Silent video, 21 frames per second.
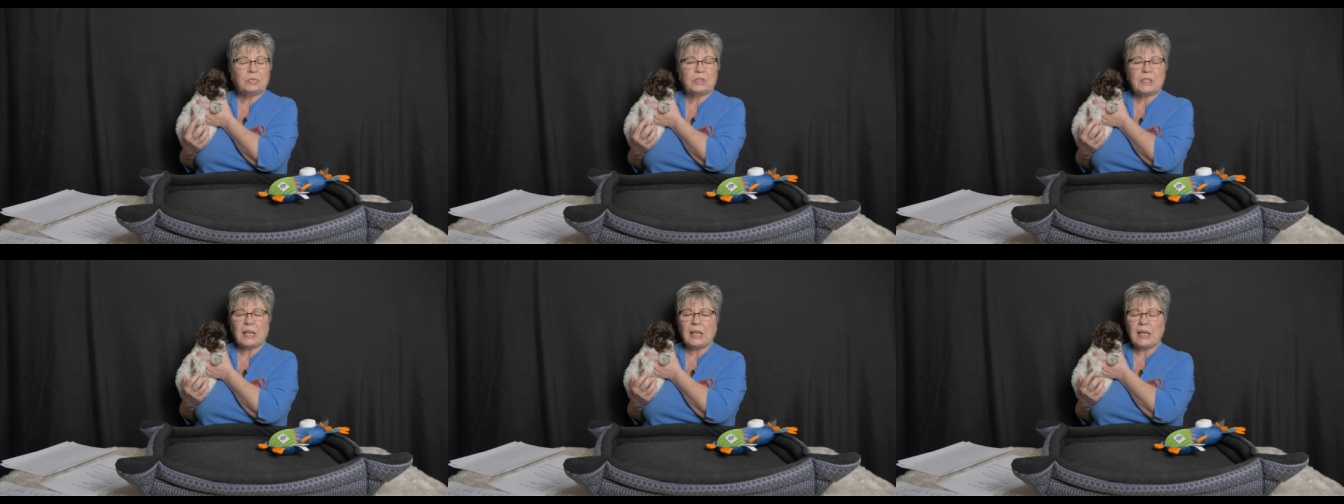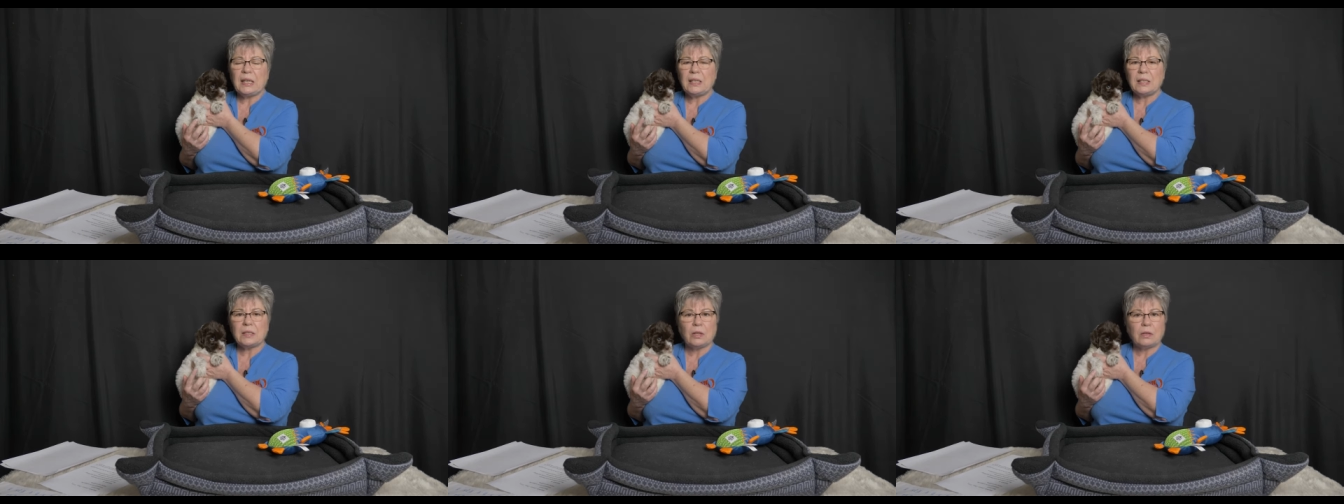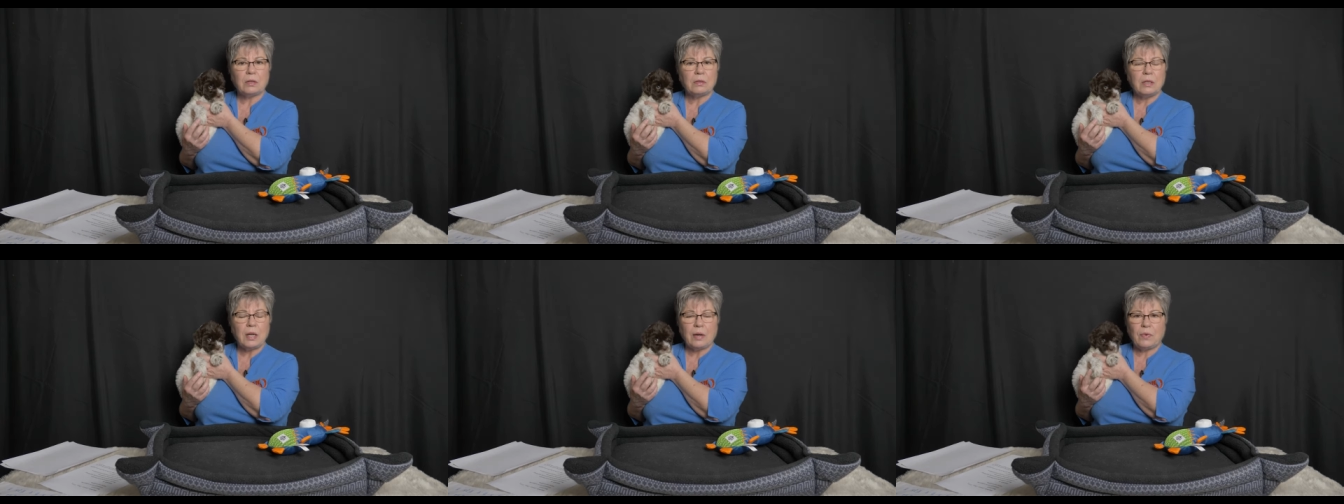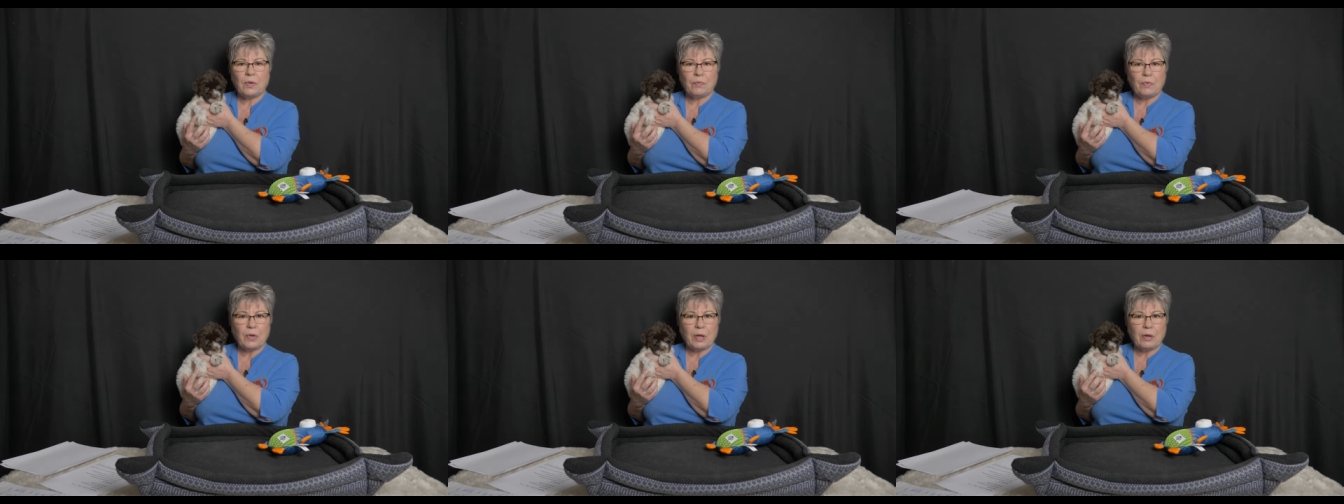days are
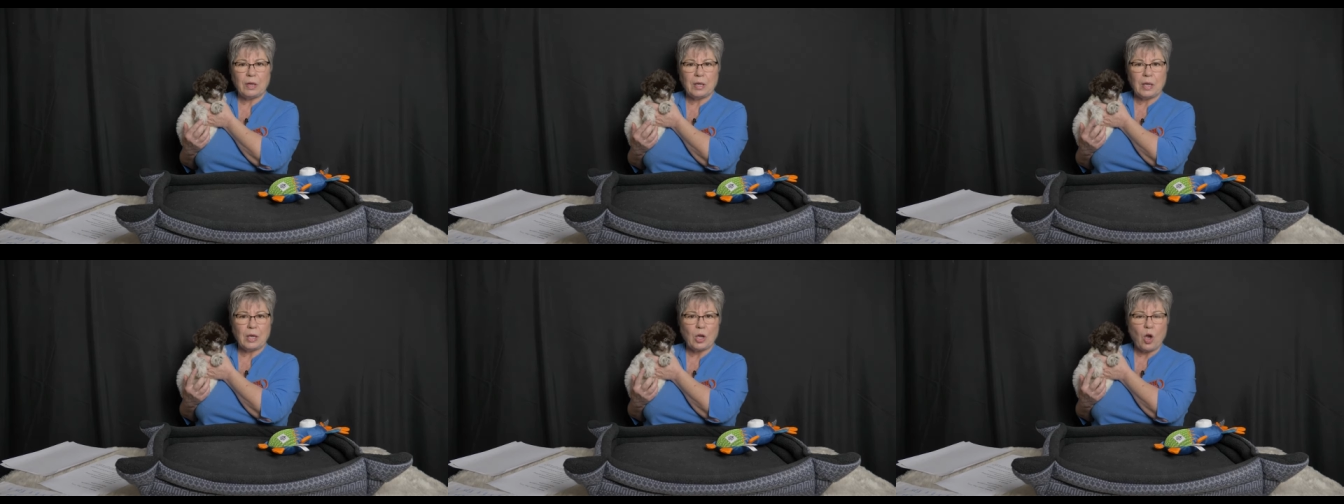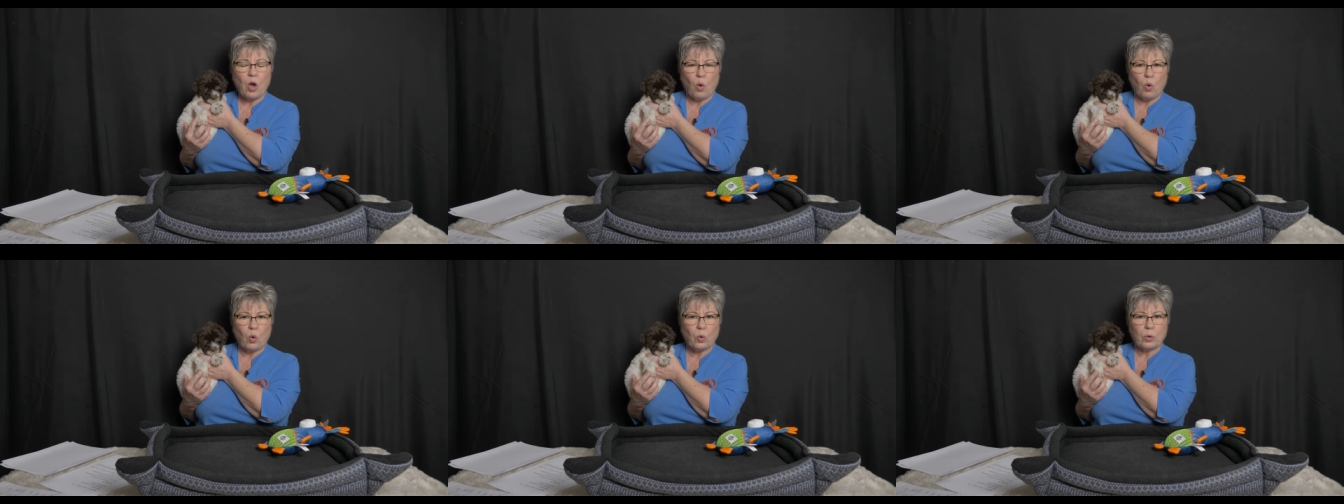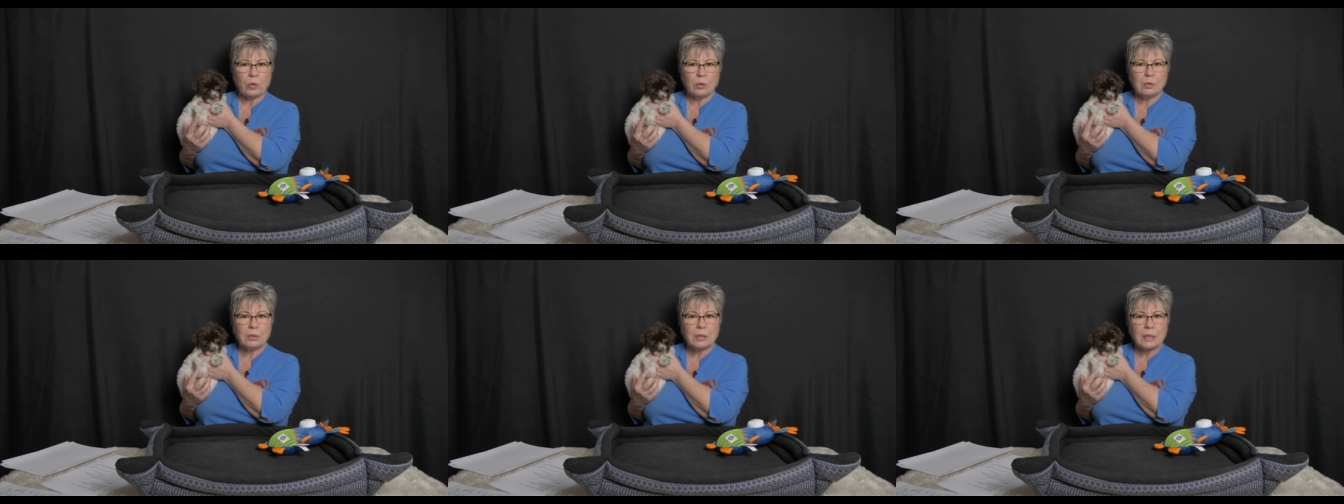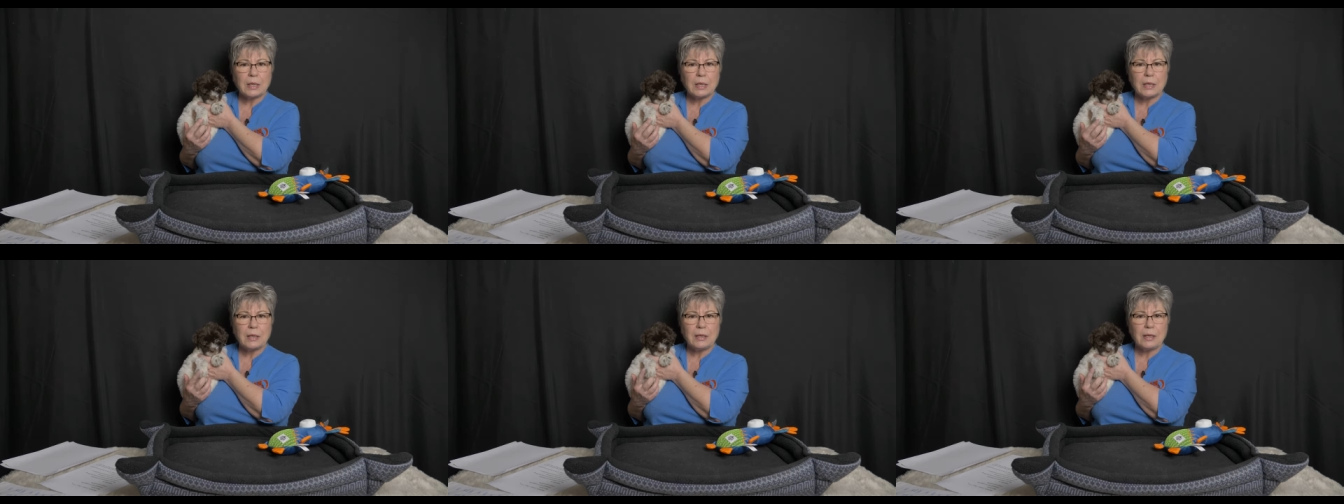never very
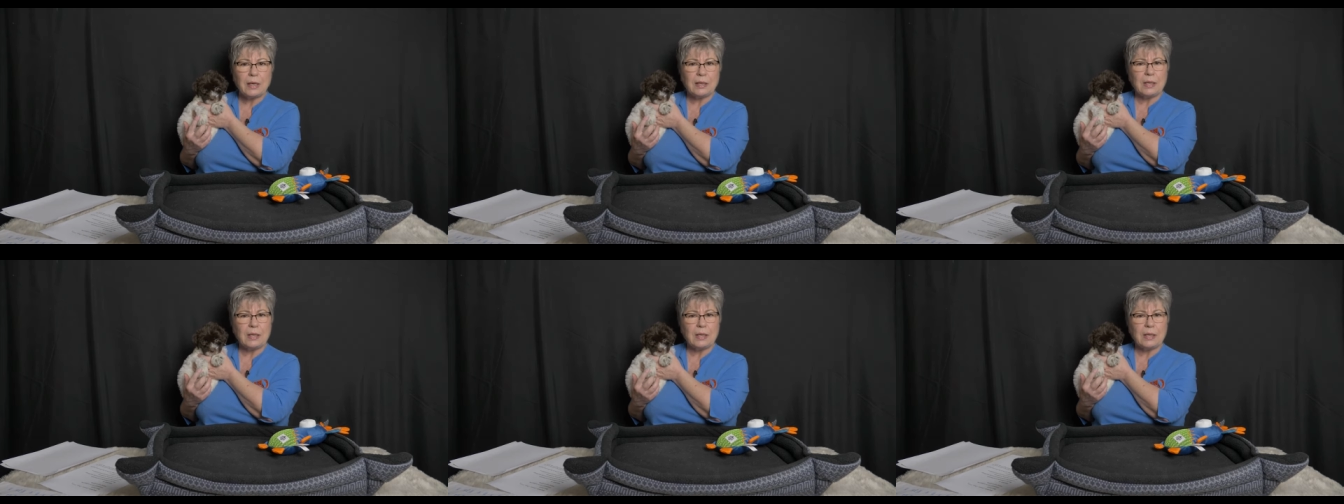orderly,